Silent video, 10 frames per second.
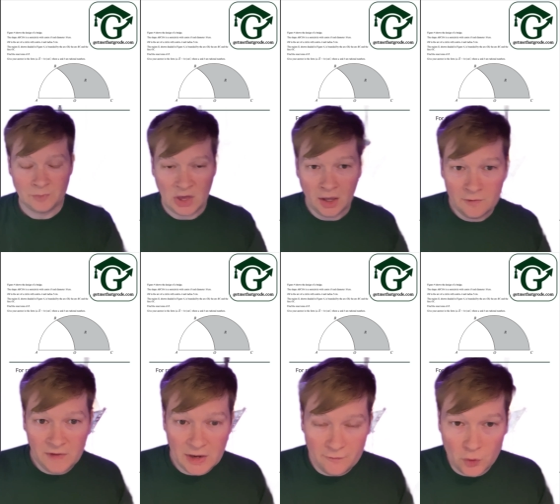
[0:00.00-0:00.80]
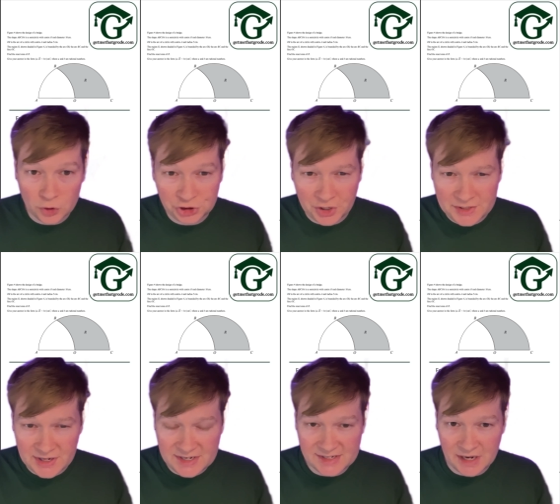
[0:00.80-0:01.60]
Figure 4 shows the
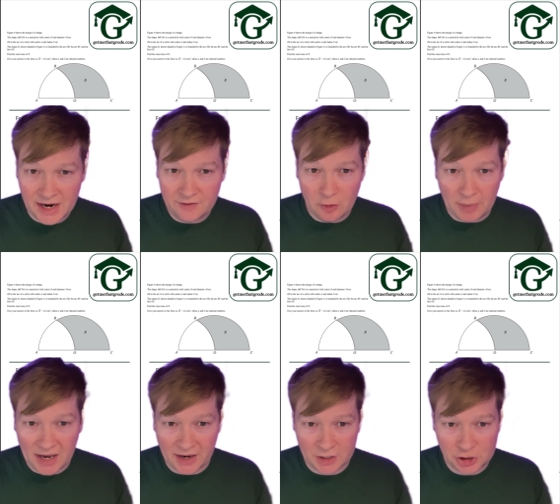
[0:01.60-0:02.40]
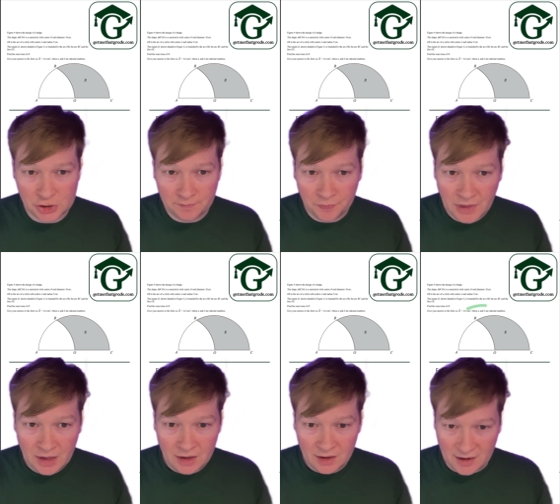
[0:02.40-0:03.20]
design of a badge.
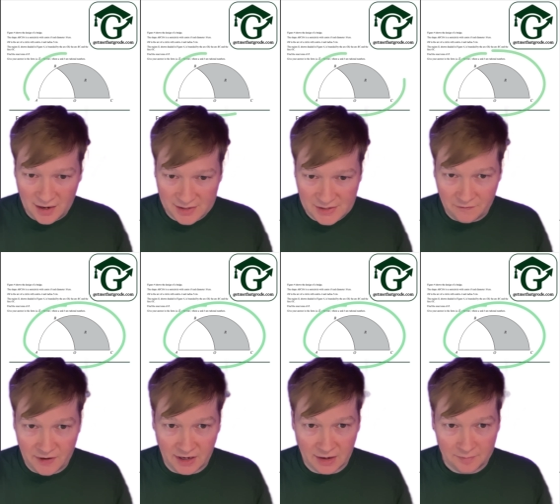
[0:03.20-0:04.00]
Here's the figure.